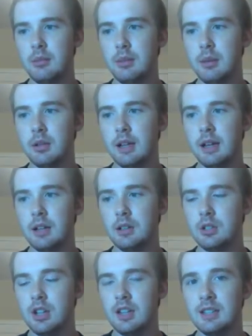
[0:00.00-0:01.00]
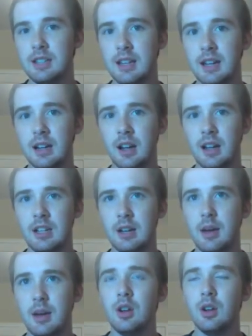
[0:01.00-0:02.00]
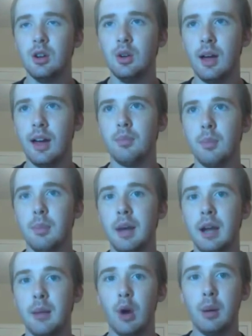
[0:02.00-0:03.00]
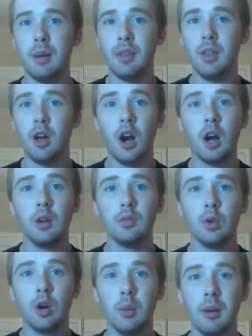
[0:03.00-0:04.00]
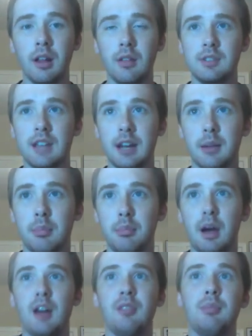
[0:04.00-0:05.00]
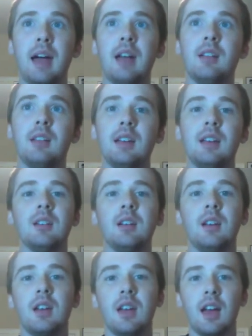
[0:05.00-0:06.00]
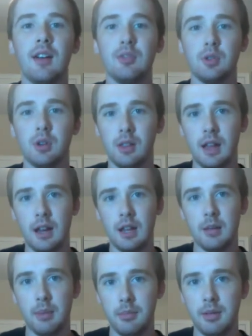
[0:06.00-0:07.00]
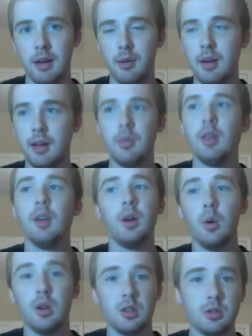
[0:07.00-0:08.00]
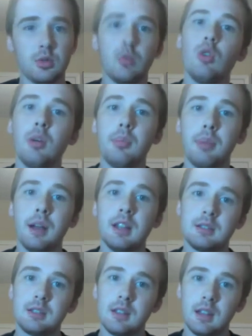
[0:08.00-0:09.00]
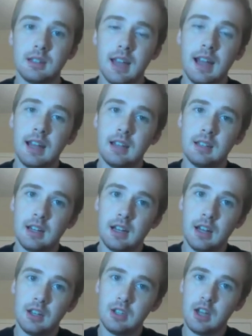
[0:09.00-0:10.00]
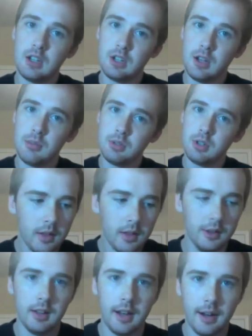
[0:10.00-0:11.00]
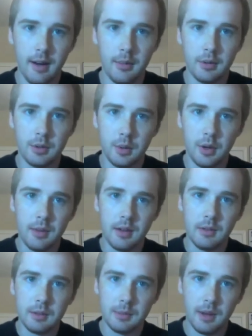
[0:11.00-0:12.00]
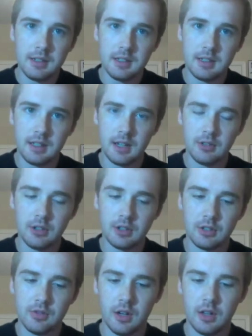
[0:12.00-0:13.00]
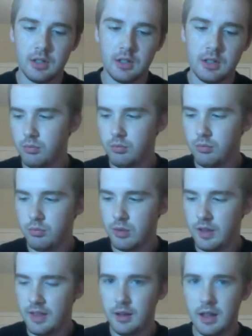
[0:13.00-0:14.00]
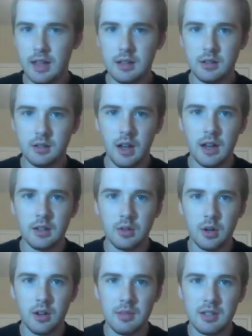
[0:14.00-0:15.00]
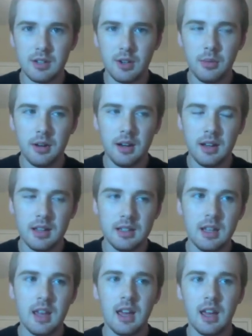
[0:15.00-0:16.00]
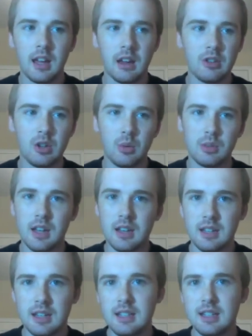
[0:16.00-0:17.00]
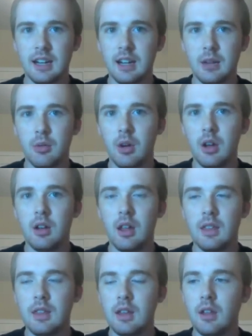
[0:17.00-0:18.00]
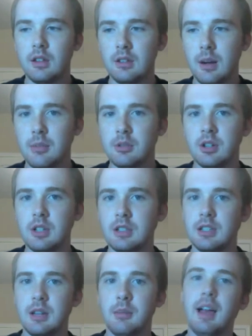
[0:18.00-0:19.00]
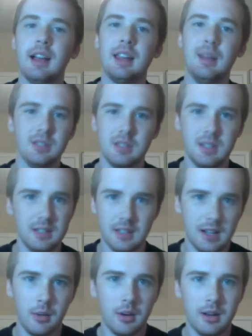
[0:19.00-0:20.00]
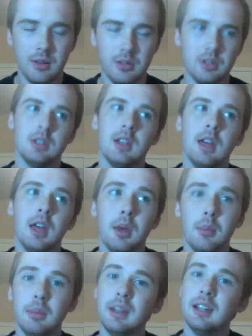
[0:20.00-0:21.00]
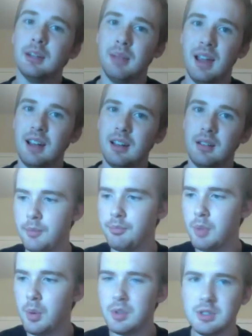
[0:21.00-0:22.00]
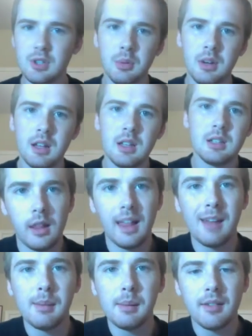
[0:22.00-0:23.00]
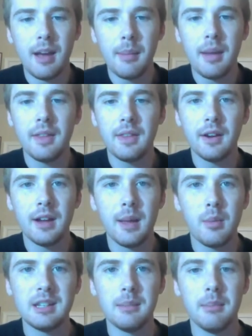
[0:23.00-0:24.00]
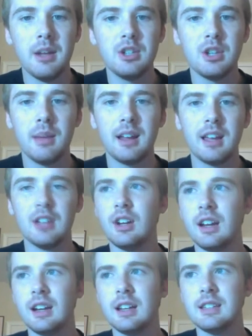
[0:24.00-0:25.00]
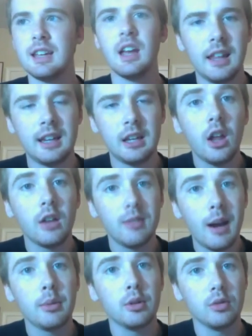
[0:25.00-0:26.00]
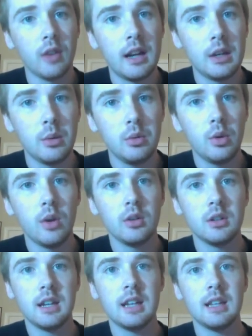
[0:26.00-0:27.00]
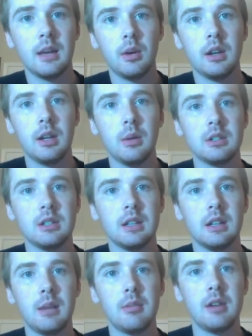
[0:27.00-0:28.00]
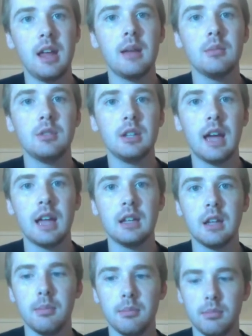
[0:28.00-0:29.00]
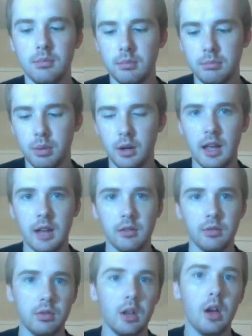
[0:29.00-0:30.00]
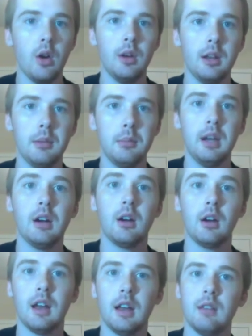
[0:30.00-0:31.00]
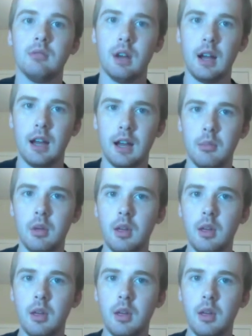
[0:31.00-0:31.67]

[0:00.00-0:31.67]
People like Jay-Z and Kanye West, who have made it more about the art form and have stayed above battling, have sort of led hip-hop that way, which is cool, but it's exciting to get a change up too. There's a lot of rappers who have made responses to Kendrick's verse. What I think has gotten sort of misinterpreted is Kendrick was not dissing anyone, and then all these rappers are dissing him back. He wasn't dissing anyone, he was just being competitive. But what's stupid is a lot of people have got mad that their name wasn't mentioned by Kendrick, and it's like, y'all are rappers, right? You do understand that when he was naming names, he had to put it in flow and in meter and in rhyme.